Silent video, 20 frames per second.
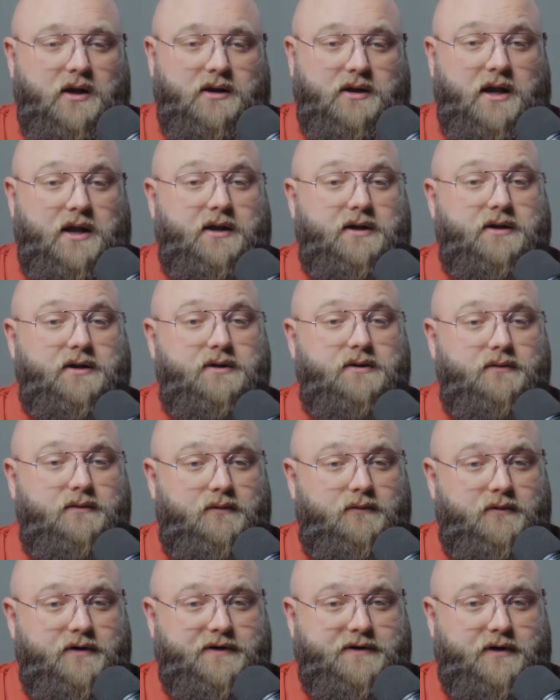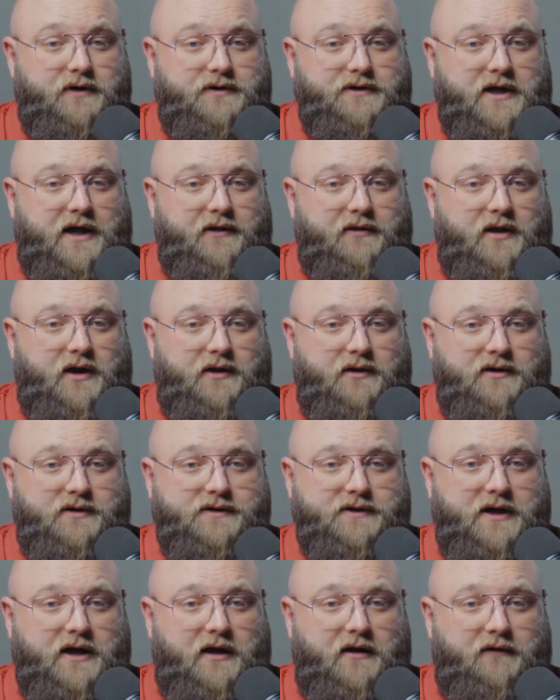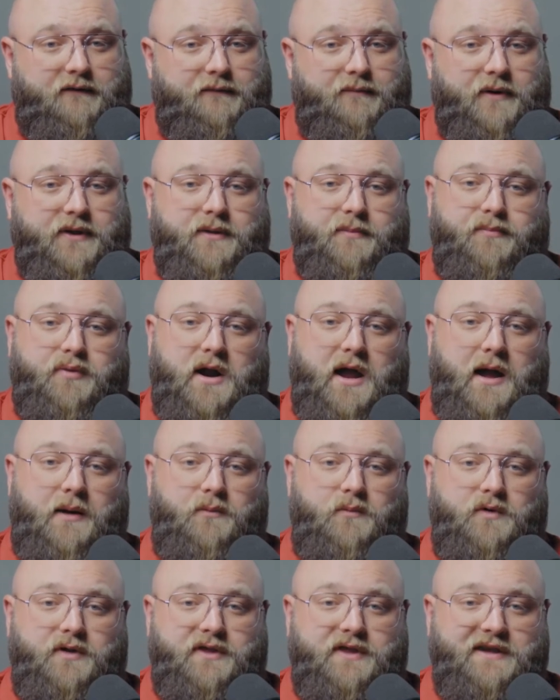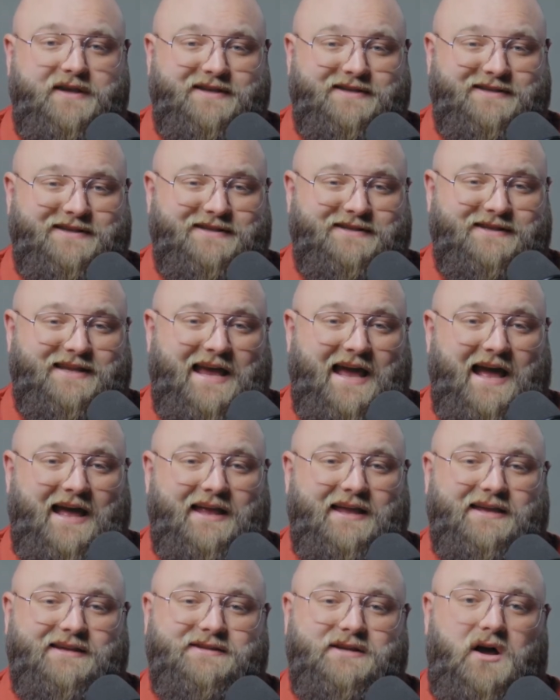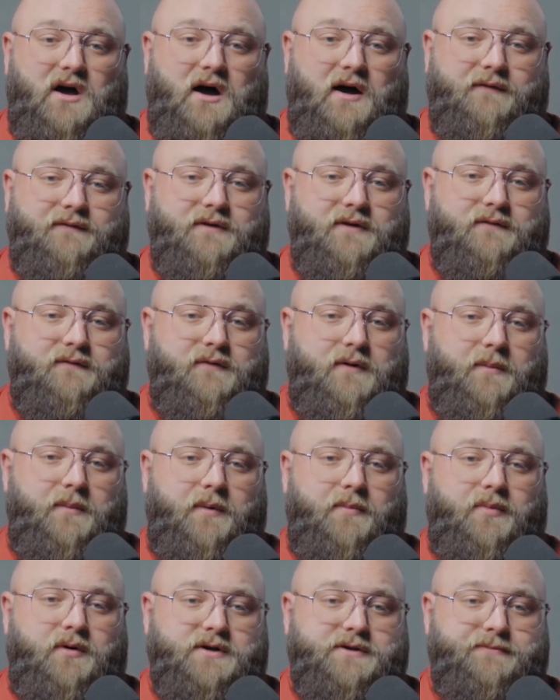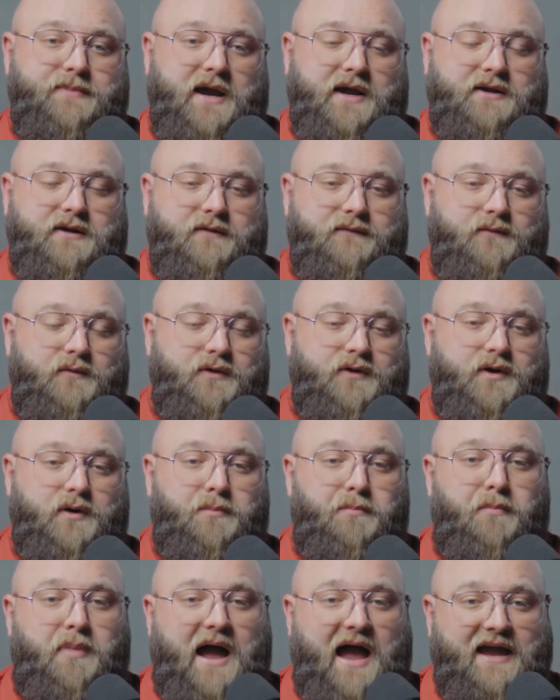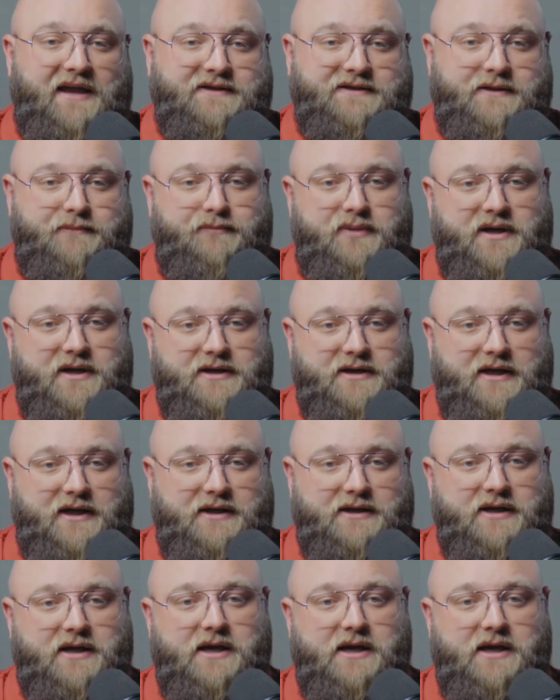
Now, you can do the research online yourself, but the problem with this is that it's often from a perspective with your biased opinion.